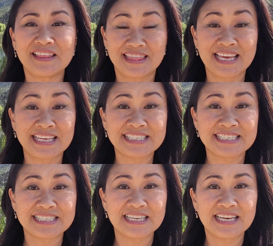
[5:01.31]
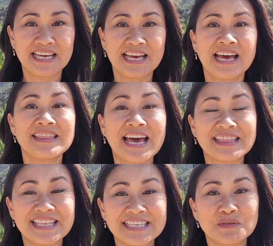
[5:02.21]
of things
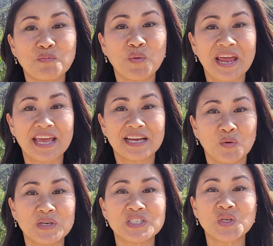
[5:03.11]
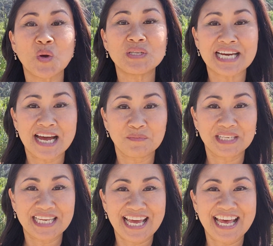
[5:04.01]
that this break was so
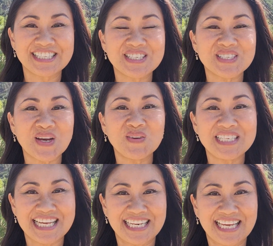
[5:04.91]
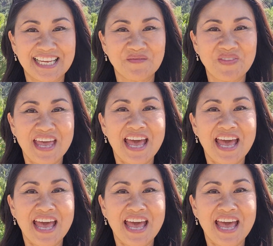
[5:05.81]
timely and so needed.